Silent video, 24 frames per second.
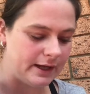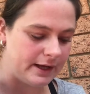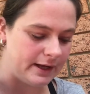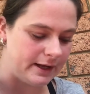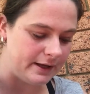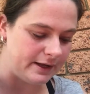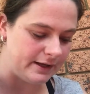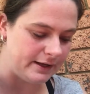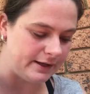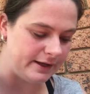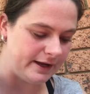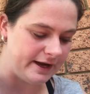
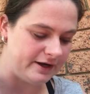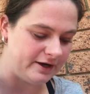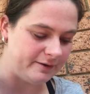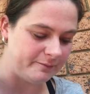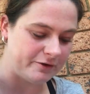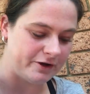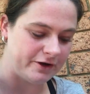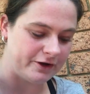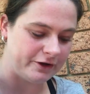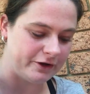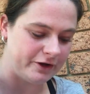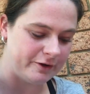and
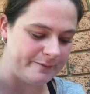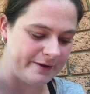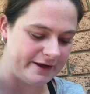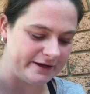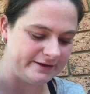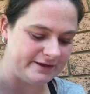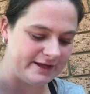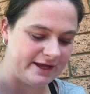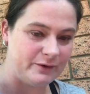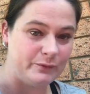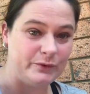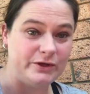I'm going to go
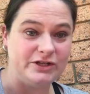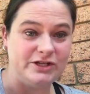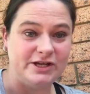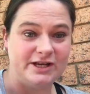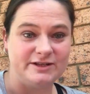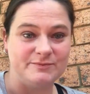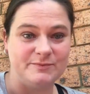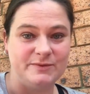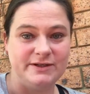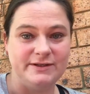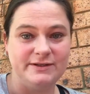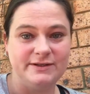back there with
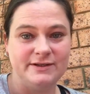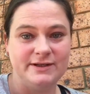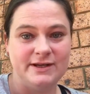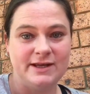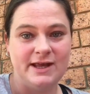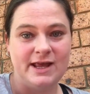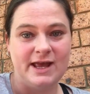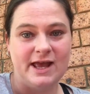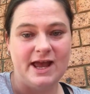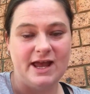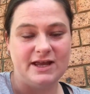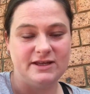Jasmine
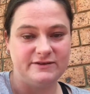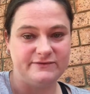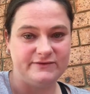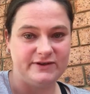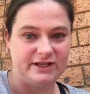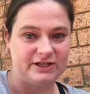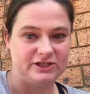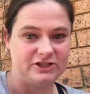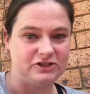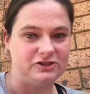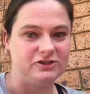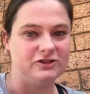as of
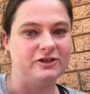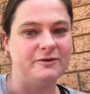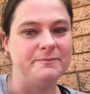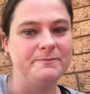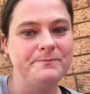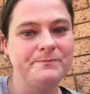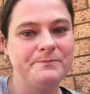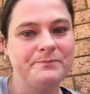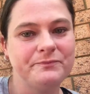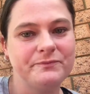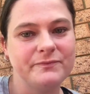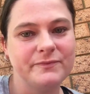next
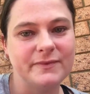term.